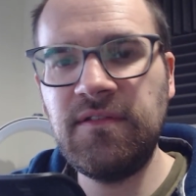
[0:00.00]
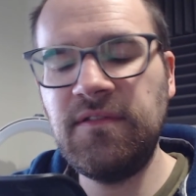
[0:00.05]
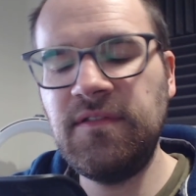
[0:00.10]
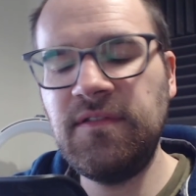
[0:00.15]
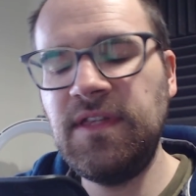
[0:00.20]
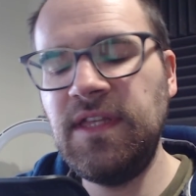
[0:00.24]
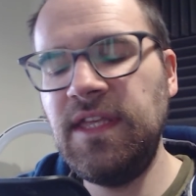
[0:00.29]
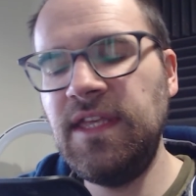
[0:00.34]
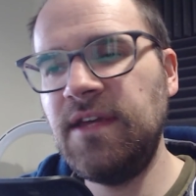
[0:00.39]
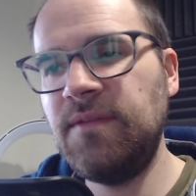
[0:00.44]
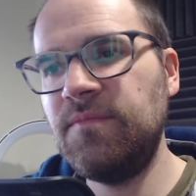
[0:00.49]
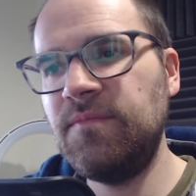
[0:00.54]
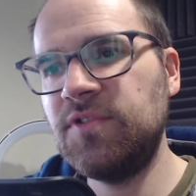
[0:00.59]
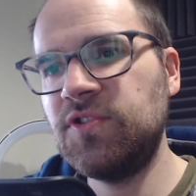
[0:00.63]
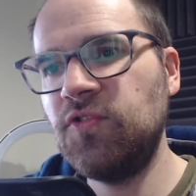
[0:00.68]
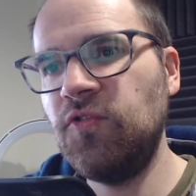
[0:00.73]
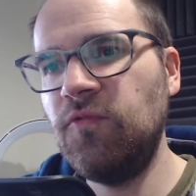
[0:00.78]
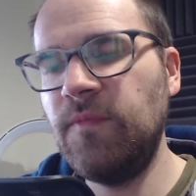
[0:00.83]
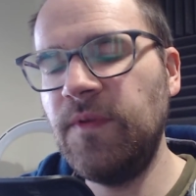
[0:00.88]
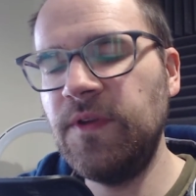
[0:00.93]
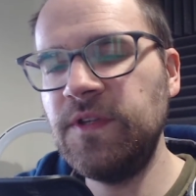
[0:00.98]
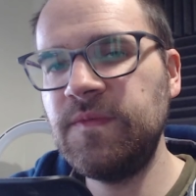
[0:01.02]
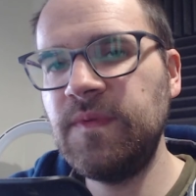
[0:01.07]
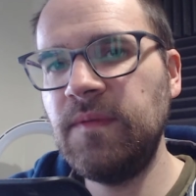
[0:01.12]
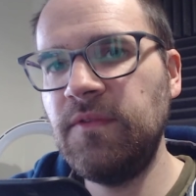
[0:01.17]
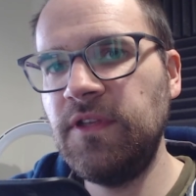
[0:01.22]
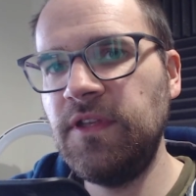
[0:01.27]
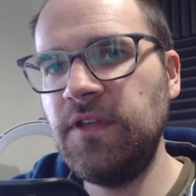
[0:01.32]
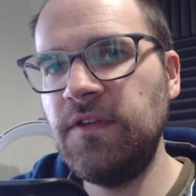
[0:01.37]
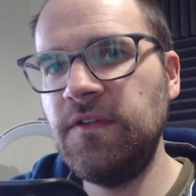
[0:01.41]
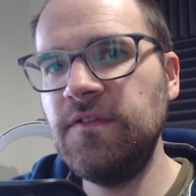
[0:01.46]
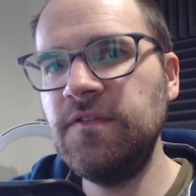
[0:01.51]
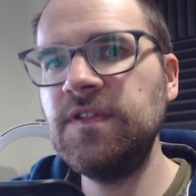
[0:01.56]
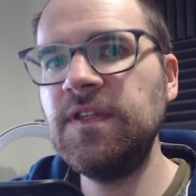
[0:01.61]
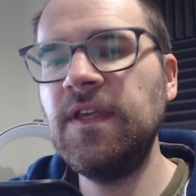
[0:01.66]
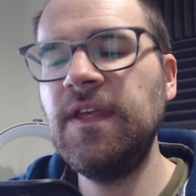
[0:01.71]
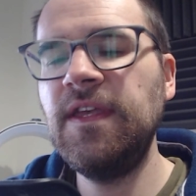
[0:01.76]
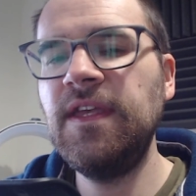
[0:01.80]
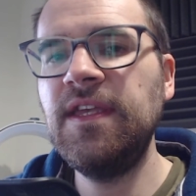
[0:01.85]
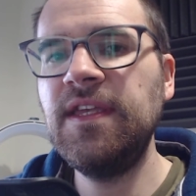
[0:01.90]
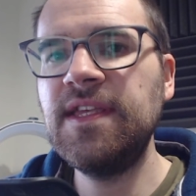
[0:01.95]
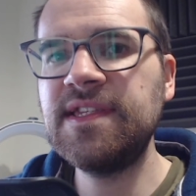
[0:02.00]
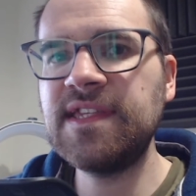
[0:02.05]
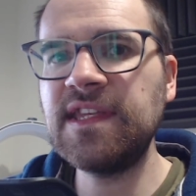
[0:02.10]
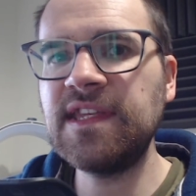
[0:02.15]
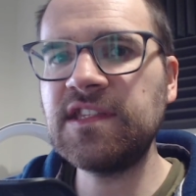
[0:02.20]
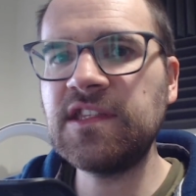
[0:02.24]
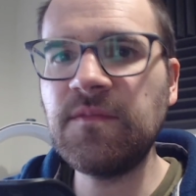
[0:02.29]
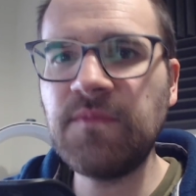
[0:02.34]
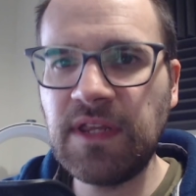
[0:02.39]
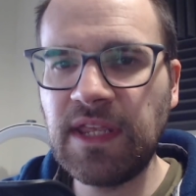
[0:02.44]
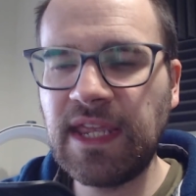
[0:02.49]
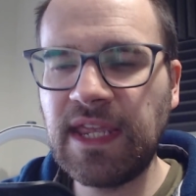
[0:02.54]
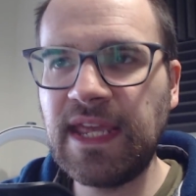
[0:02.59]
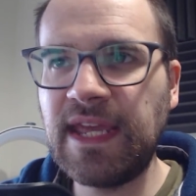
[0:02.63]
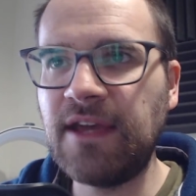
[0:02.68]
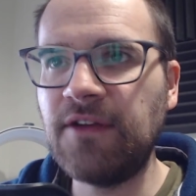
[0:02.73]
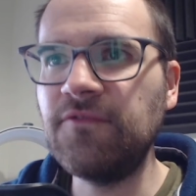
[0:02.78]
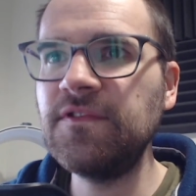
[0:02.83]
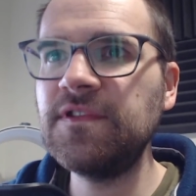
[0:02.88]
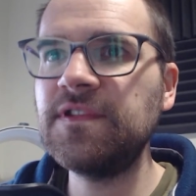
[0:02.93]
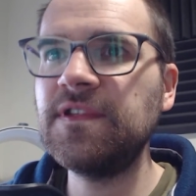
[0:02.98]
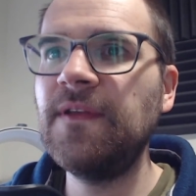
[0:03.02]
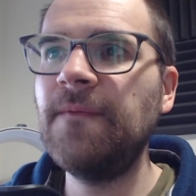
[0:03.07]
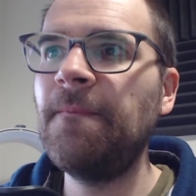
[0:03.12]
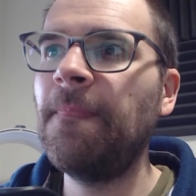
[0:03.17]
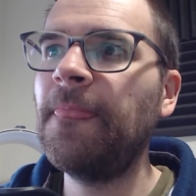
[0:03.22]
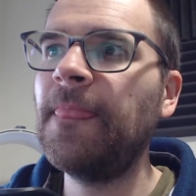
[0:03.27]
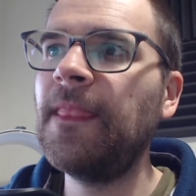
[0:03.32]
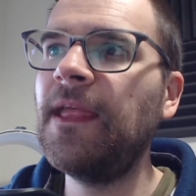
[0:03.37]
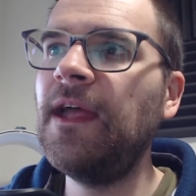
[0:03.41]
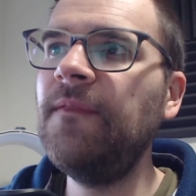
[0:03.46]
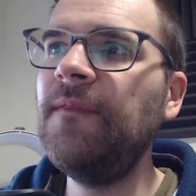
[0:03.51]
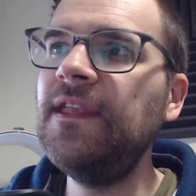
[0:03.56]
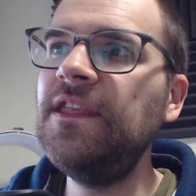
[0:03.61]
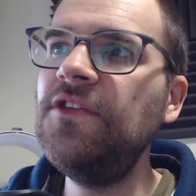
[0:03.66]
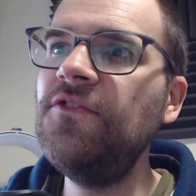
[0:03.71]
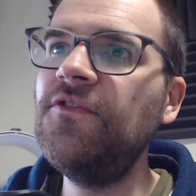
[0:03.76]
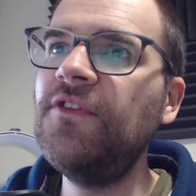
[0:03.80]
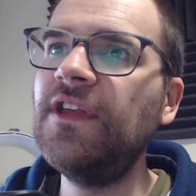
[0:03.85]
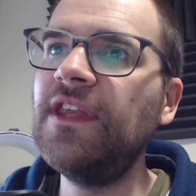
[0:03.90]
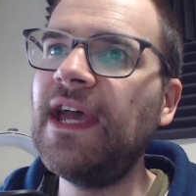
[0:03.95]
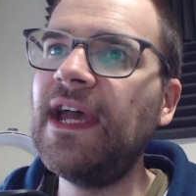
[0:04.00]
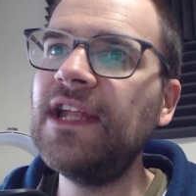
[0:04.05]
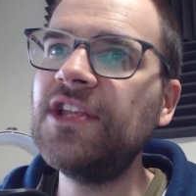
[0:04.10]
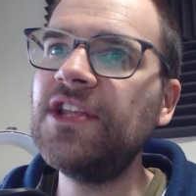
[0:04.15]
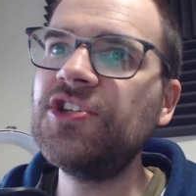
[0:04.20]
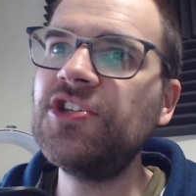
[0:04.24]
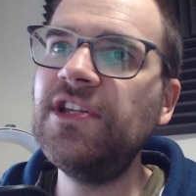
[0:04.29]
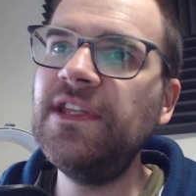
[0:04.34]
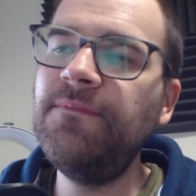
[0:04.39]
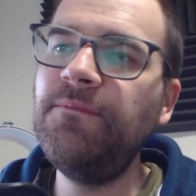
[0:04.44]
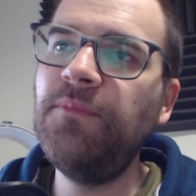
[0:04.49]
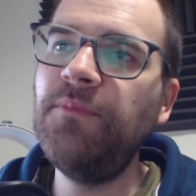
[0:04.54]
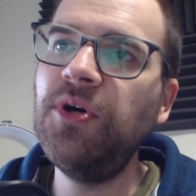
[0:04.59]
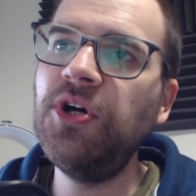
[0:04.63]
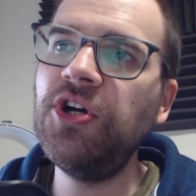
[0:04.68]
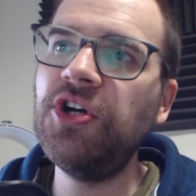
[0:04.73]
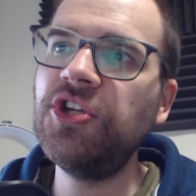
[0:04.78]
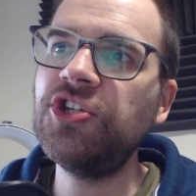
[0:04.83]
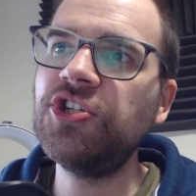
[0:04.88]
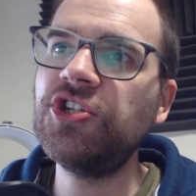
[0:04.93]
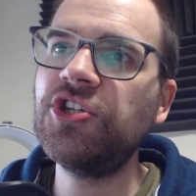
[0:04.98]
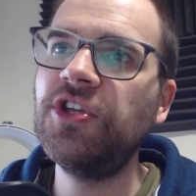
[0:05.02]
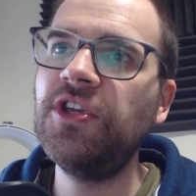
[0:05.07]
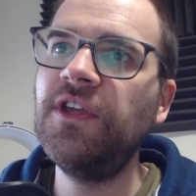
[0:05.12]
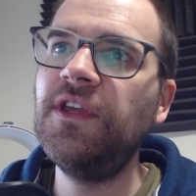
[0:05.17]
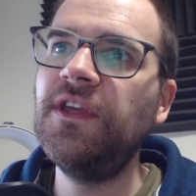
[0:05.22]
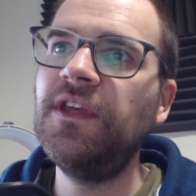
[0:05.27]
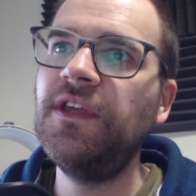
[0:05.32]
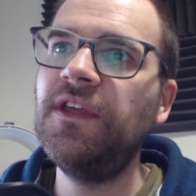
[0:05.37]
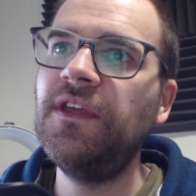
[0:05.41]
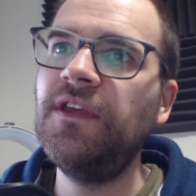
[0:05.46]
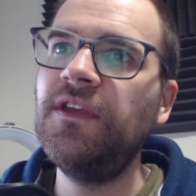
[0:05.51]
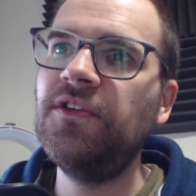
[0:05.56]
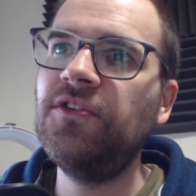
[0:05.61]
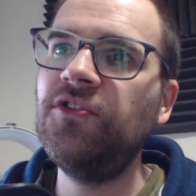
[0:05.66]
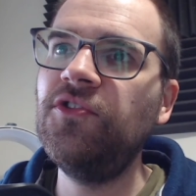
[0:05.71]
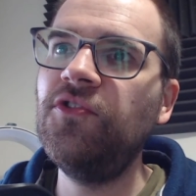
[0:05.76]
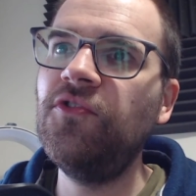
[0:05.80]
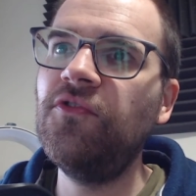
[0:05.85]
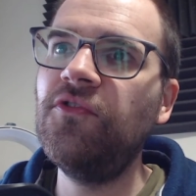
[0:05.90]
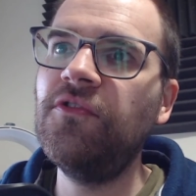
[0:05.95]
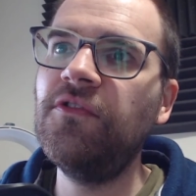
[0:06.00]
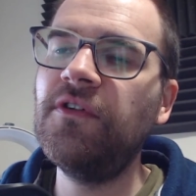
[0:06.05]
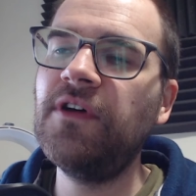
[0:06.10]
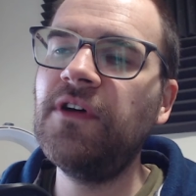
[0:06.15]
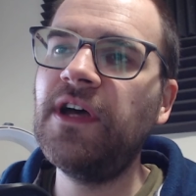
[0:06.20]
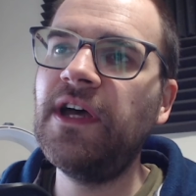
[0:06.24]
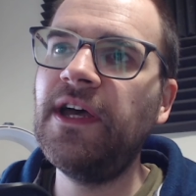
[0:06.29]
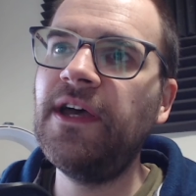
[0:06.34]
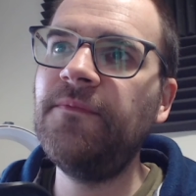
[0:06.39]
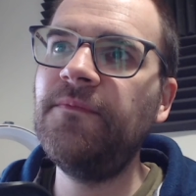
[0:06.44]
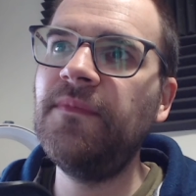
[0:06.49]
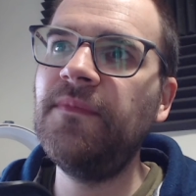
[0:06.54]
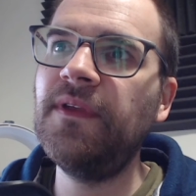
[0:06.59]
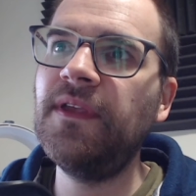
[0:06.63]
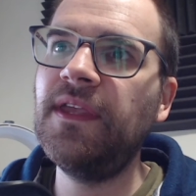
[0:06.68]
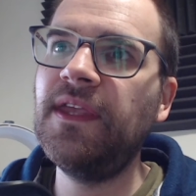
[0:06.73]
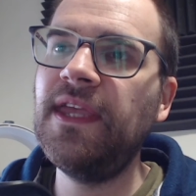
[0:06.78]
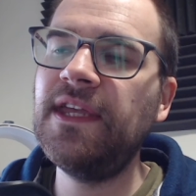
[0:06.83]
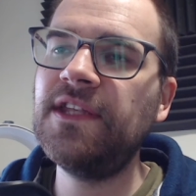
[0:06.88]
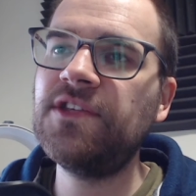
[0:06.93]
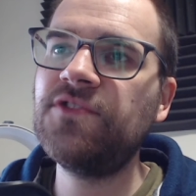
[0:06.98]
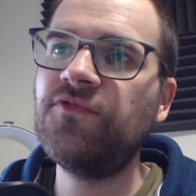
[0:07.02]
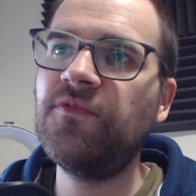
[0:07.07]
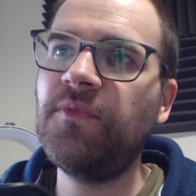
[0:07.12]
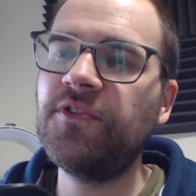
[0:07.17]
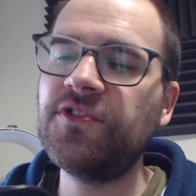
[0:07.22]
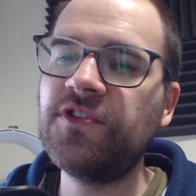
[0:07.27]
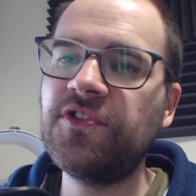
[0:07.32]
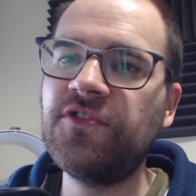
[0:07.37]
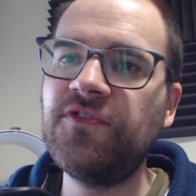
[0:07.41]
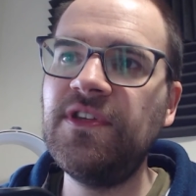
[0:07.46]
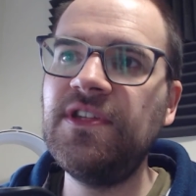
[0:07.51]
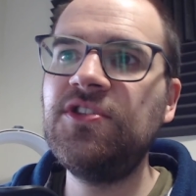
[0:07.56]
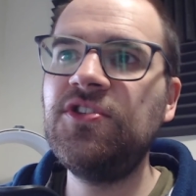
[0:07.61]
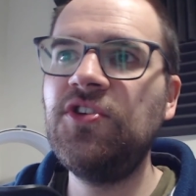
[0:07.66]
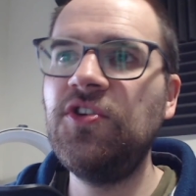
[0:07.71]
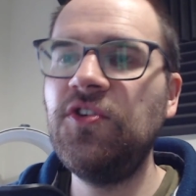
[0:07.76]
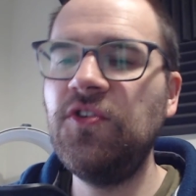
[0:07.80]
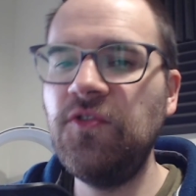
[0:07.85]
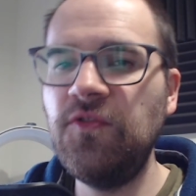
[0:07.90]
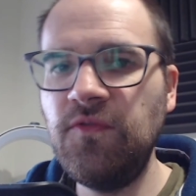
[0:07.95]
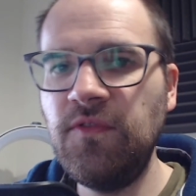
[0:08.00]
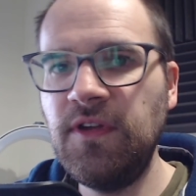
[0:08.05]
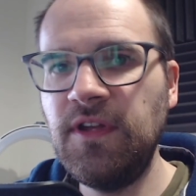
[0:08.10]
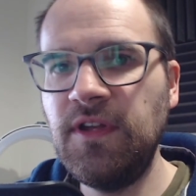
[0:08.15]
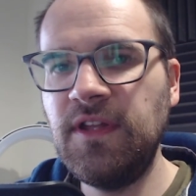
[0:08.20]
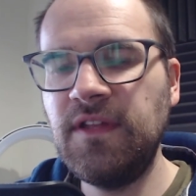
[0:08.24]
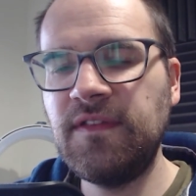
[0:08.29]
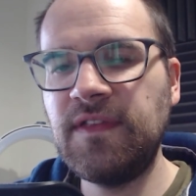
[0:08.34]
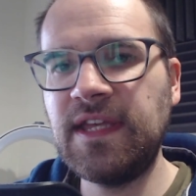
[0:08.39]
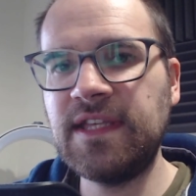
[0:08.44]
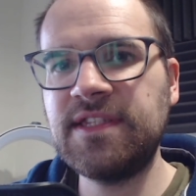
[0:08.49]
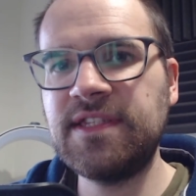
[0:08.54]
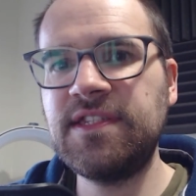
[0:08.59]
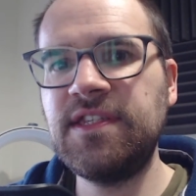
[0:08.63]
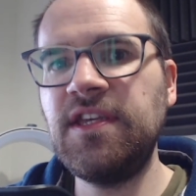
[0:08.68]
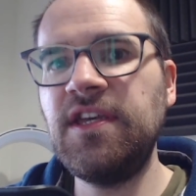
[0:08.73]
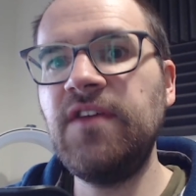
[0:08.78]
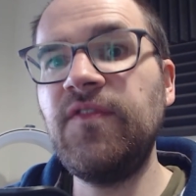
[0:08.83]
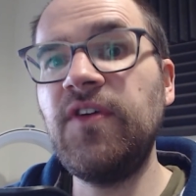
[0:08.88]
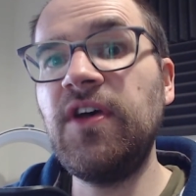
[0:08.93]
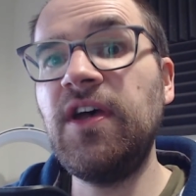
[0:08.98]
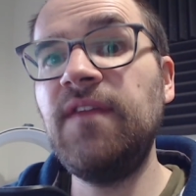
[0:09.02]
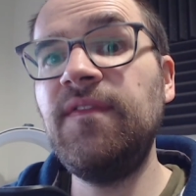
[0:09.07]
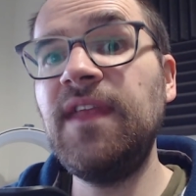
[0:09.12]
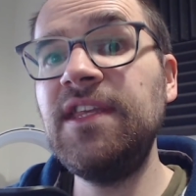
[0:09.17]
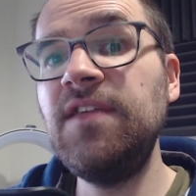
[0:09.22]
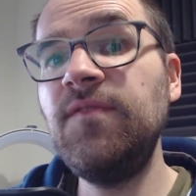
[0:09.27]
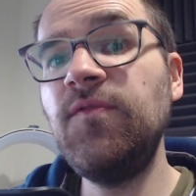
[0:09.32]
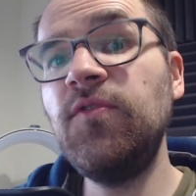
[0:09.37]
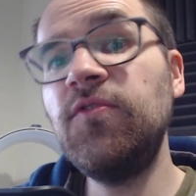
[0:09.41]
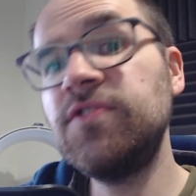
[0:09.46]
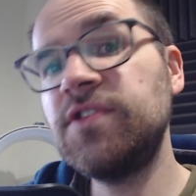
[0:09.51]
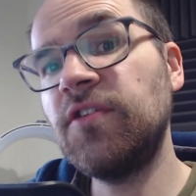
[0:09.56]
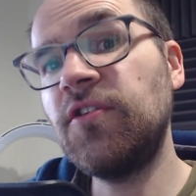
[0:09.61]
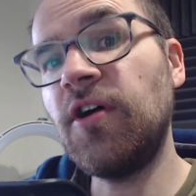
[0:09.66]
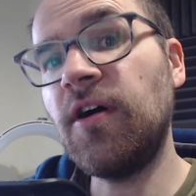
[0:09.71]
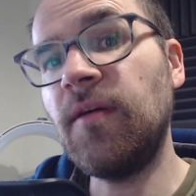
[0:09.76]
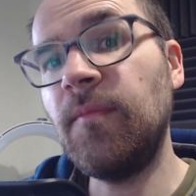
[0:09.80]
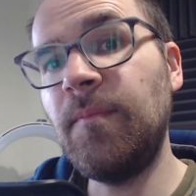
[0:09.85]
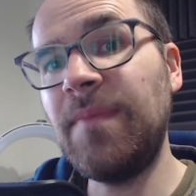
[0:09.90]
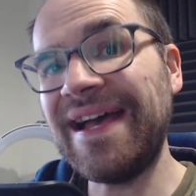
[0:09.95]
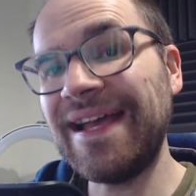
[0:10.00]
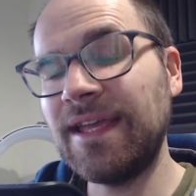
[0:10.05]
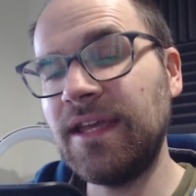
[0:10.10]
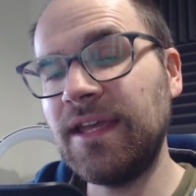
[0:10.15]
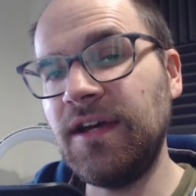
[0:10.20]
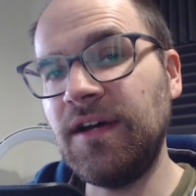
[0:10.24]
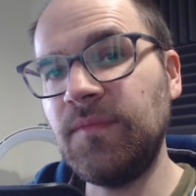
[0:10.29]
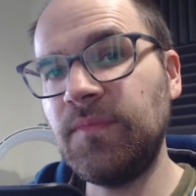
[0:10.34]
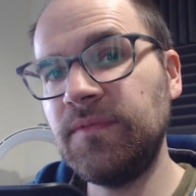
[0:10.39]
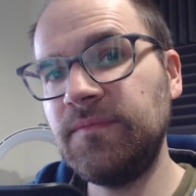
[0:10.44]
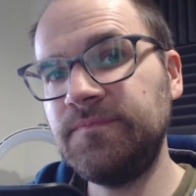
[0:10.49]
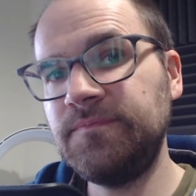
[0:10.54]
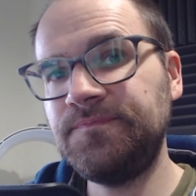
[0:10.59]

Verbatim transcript: the um, tool most people use, set up an account, and then you can actually push your um, Git repository to that server. And then you've also got a backup.